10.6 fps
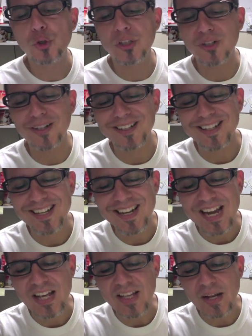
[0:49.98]
sorry.
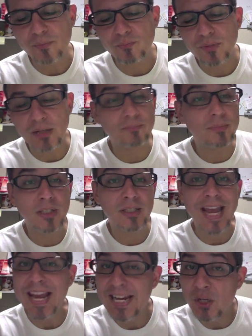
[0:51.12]
And that means
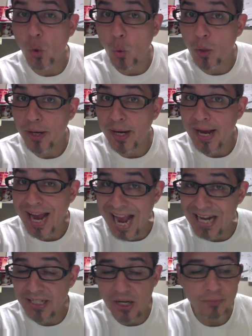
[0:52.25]
aid or a
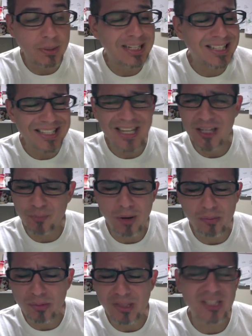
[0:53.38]
handout, but in this case
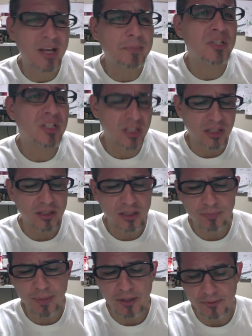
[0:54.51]
probably subsidy
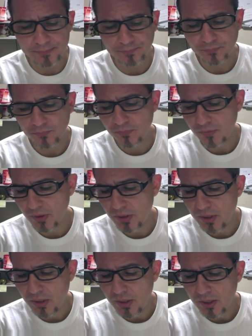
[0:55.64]
is better.
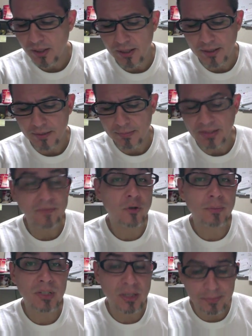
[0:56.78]
And the
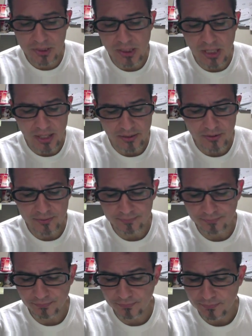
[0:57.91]
verb is subsidize.
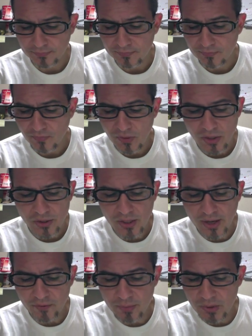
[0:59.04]
The
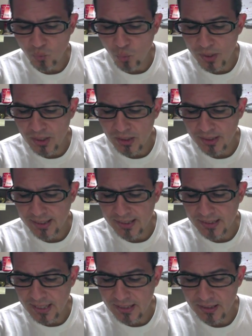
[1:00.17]
government will
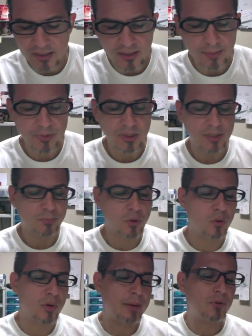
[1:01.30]
extend the subsidy
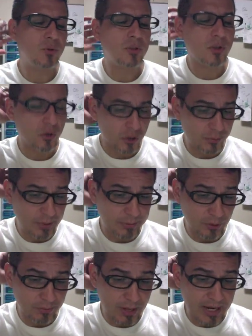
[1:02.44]
program to encourage people
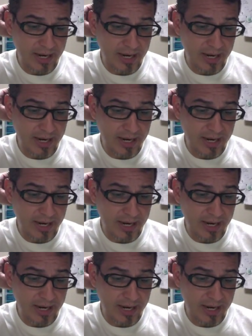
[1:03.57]
to buy